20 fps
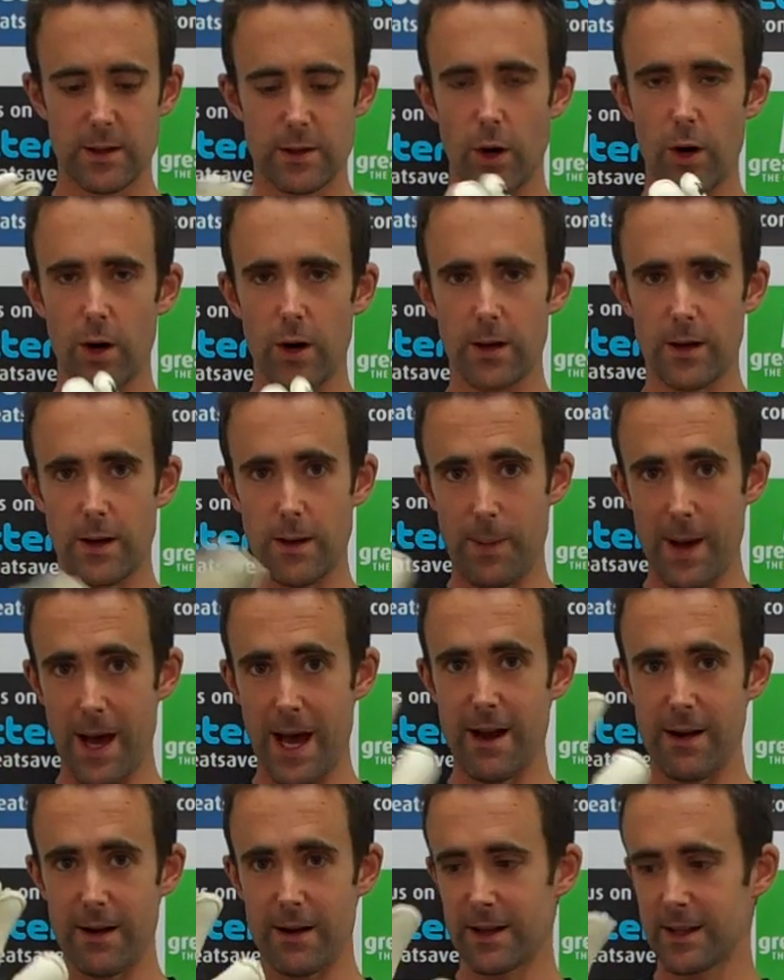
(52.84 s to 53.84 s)
Got a
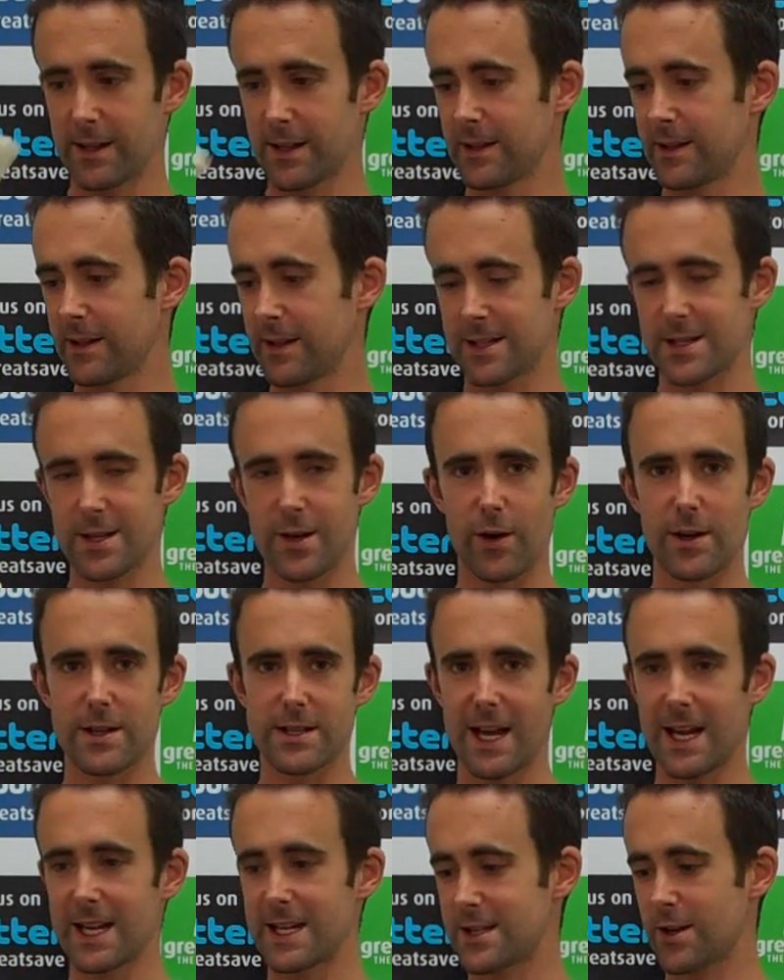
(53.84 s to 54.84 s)
pair of size
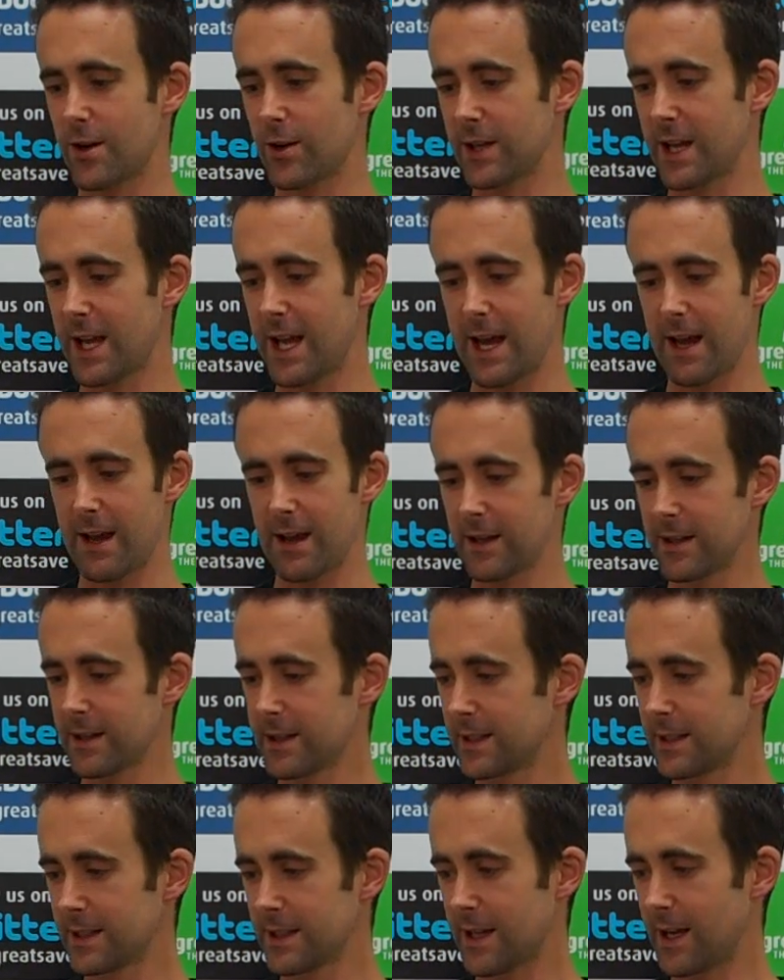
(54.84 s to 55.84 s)
8s on here.
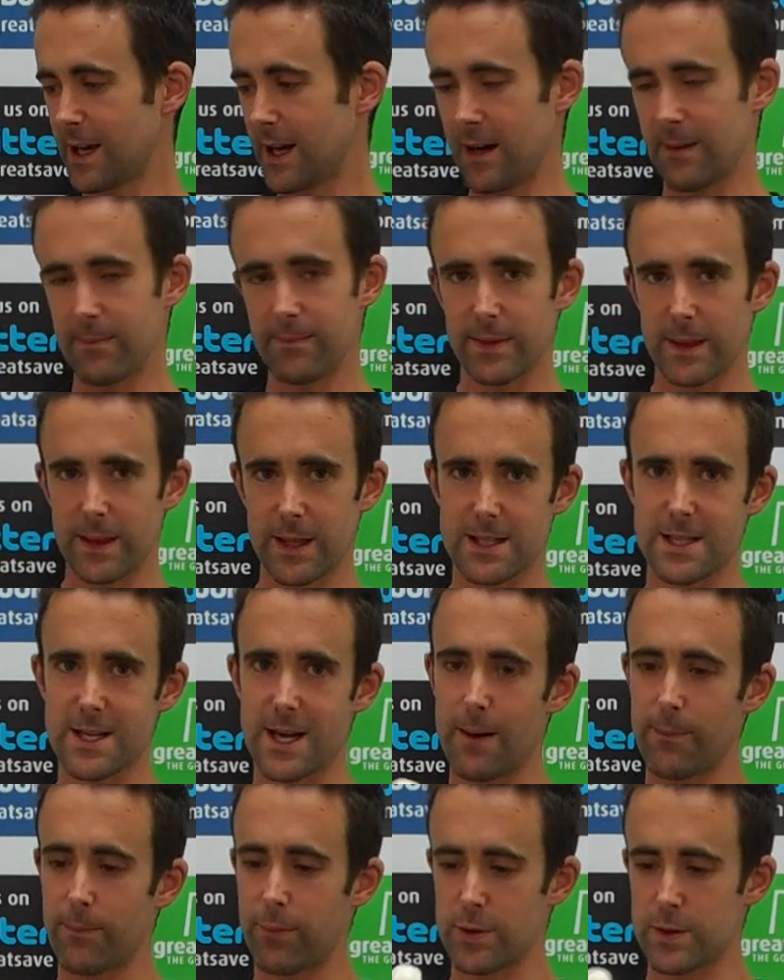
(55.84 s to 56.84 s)
The
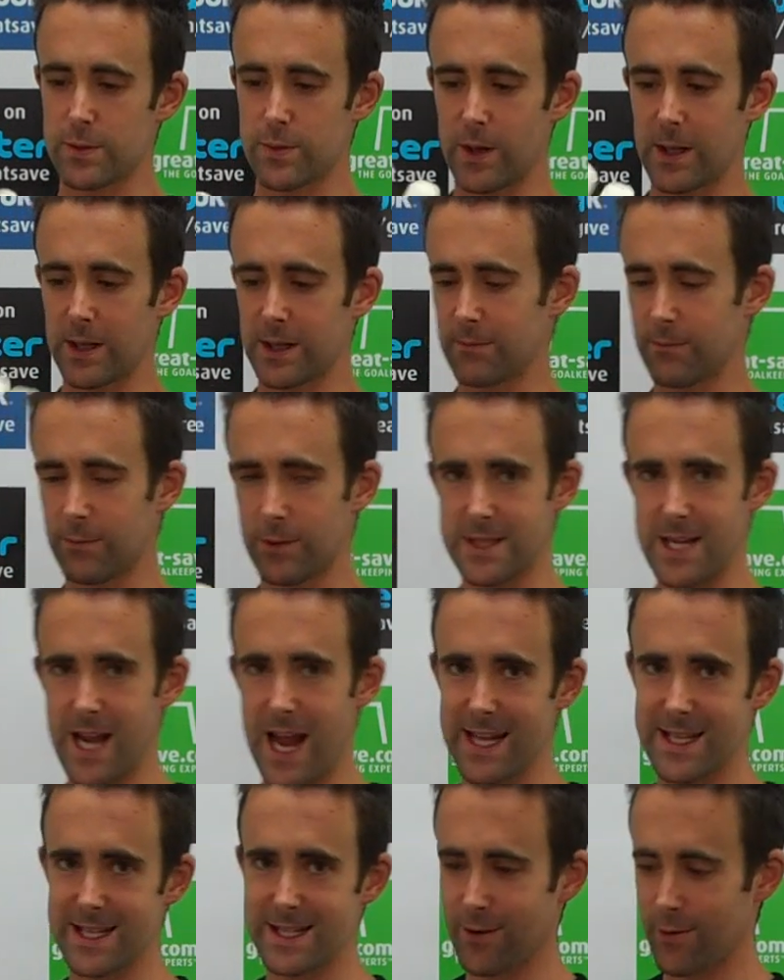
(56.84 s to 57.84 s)
samples were
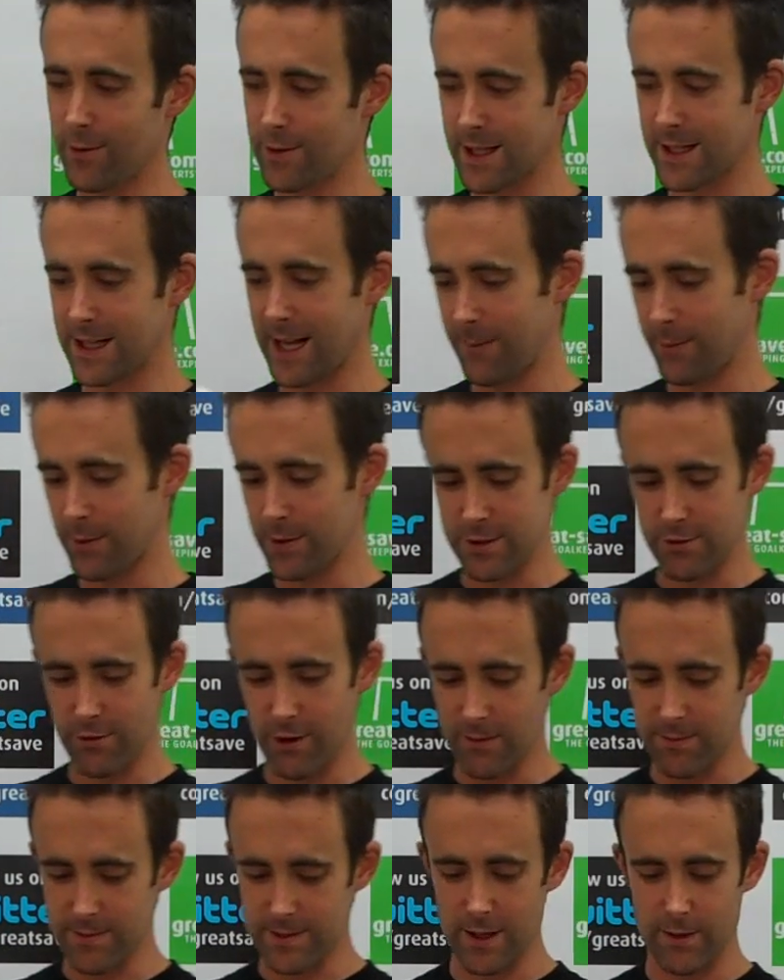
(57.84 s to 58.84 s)
10, so I was unable to try
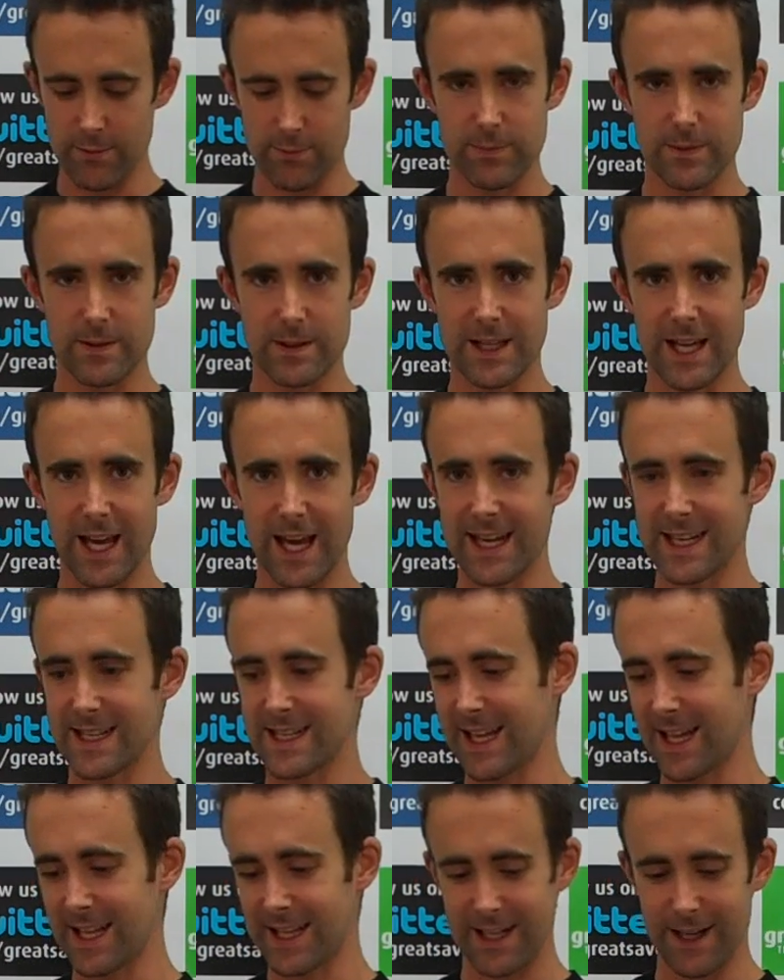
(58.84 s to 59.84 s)
them. I was so keen to
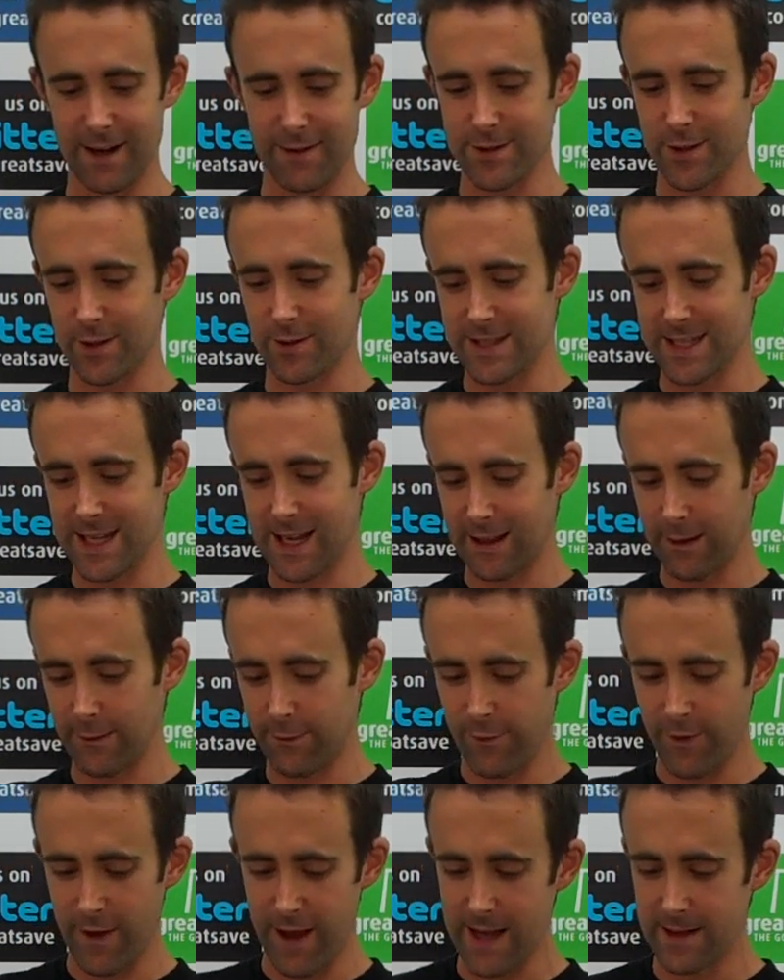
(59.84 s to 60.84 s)
get the gloves on to see how they
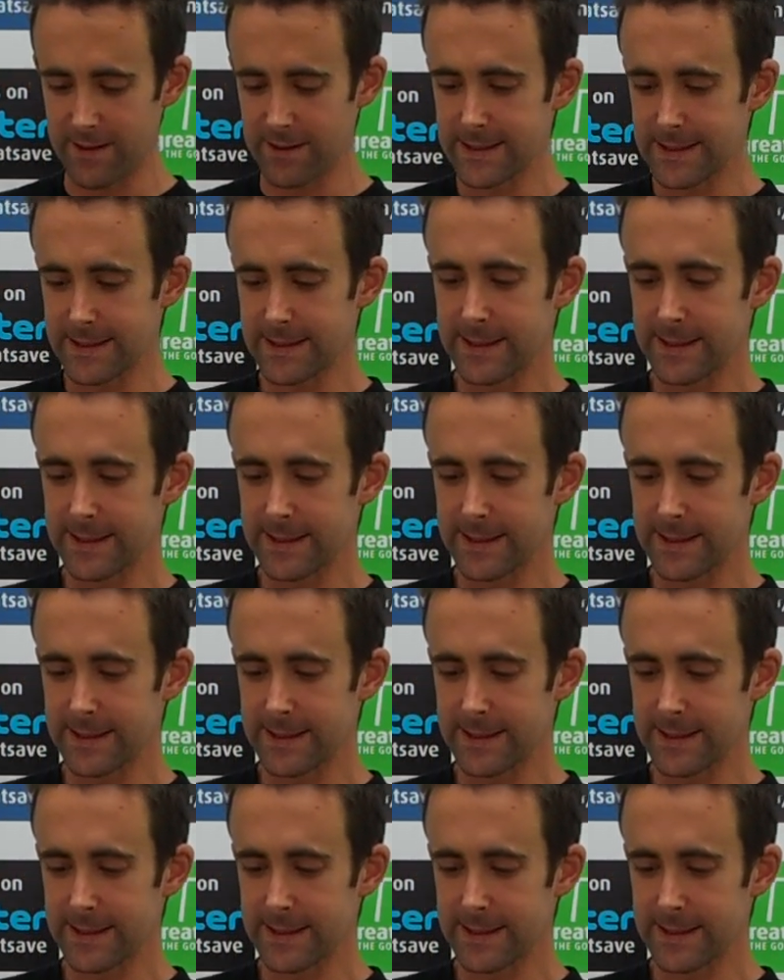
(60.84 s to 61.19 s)
fit.